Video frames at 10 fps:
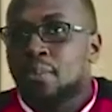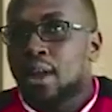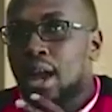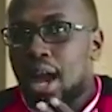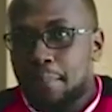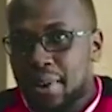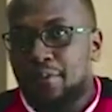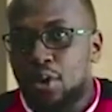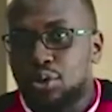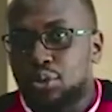a better
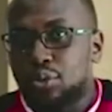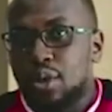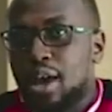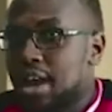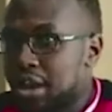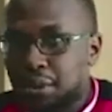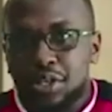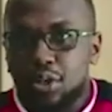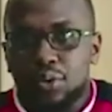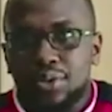photo. And we
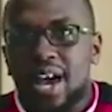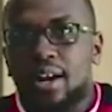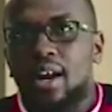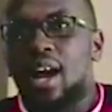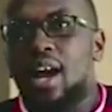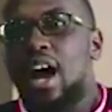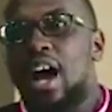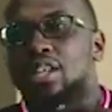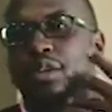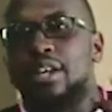saw that uh, as
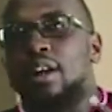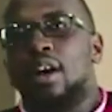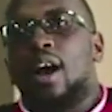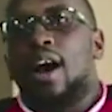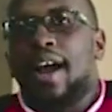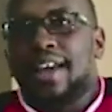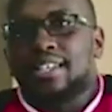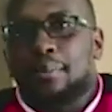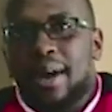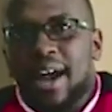we uh,
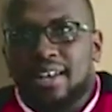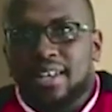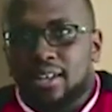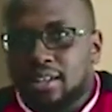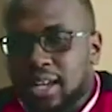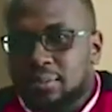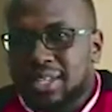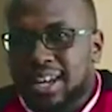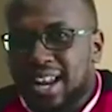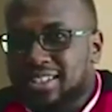examined the Samsung
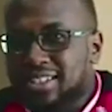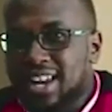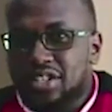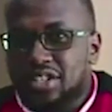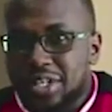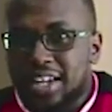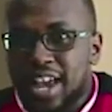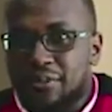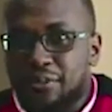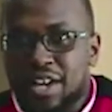Galaxy S twenty
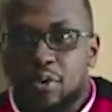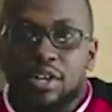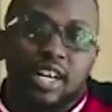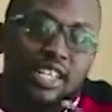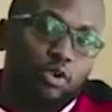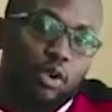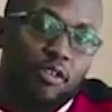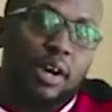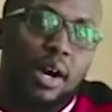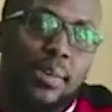F E, which has a twelve
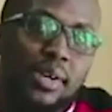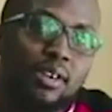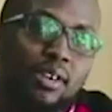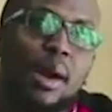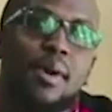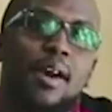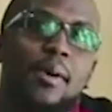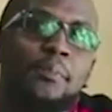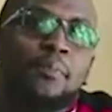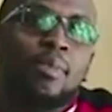megapixel camera.
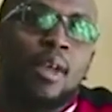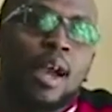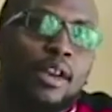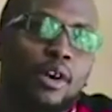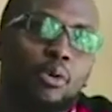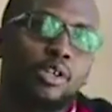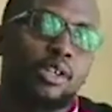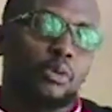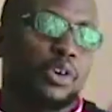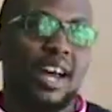And you know, we, we
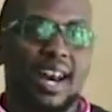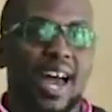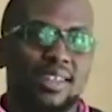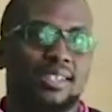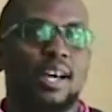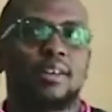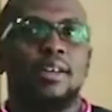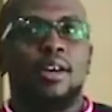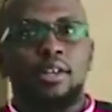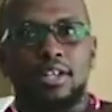realized
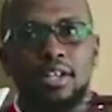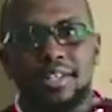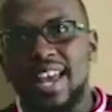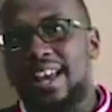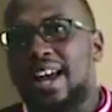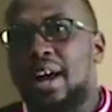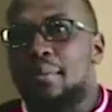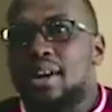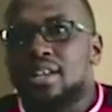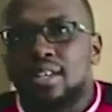that today
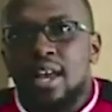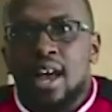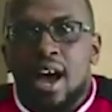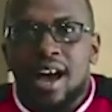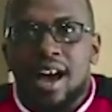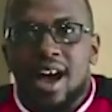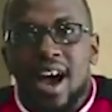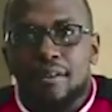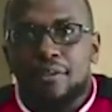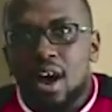cameras are half
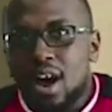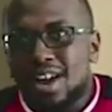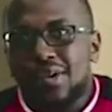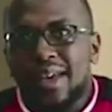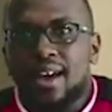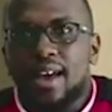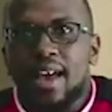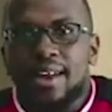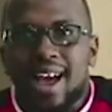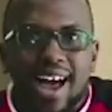hardware and
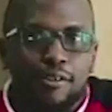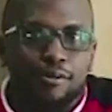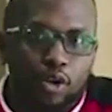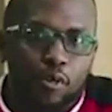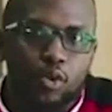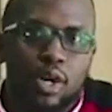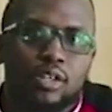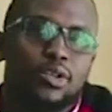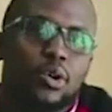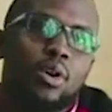half software.
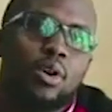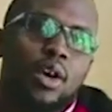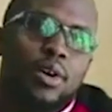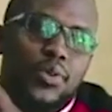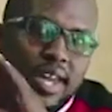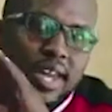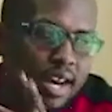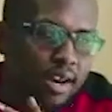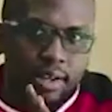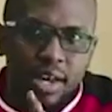So the, in, uh,
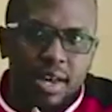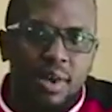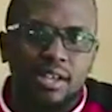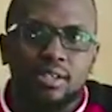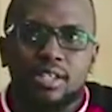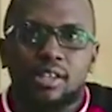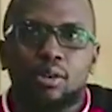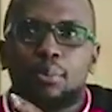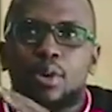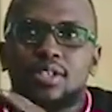the image signal
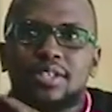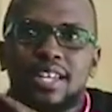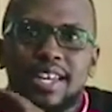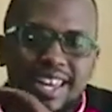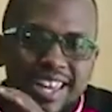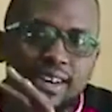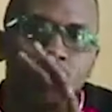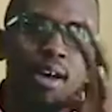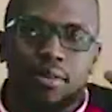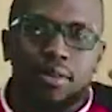processing in
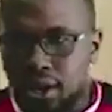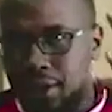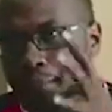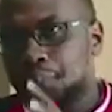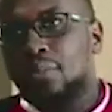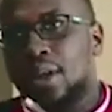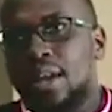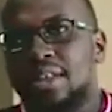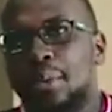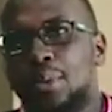the, in
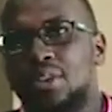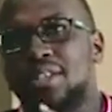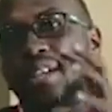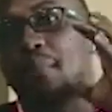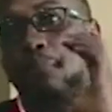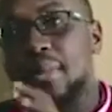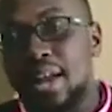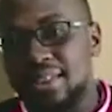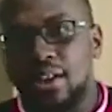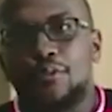the processor, in
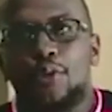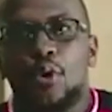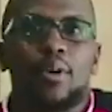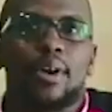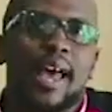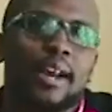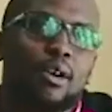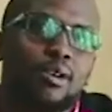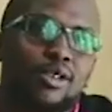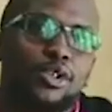the phone, and
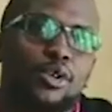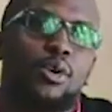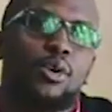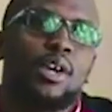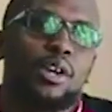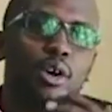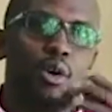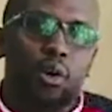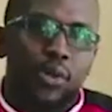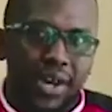also, you know,
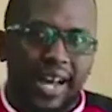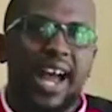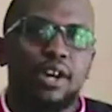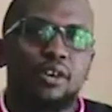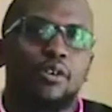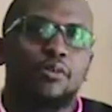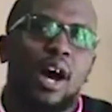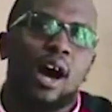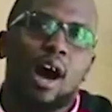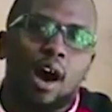the kind of
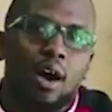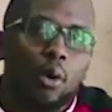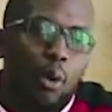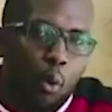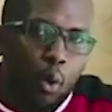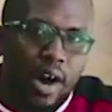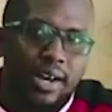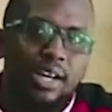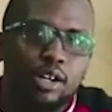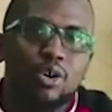uh, work that
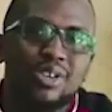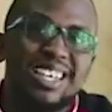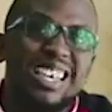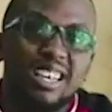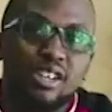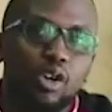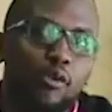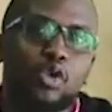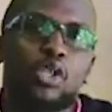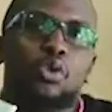goes in the
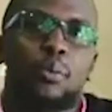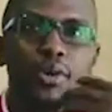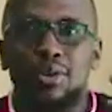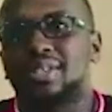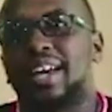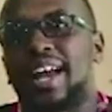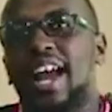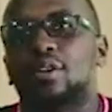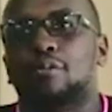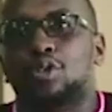software to produce the kind
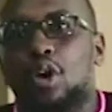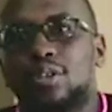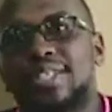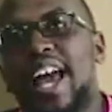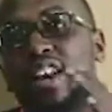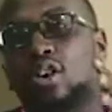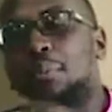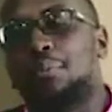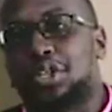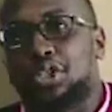of shots and
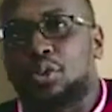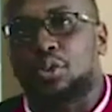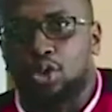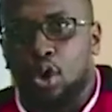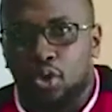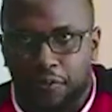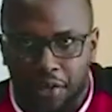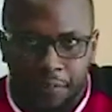computational photography.